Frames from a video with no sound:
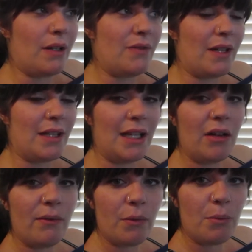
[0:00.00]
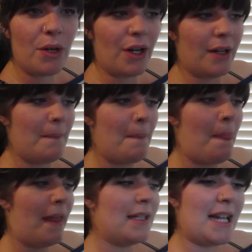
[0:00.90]
he's finally home from work.
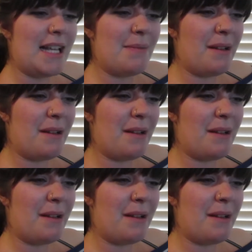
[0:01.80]
Today's been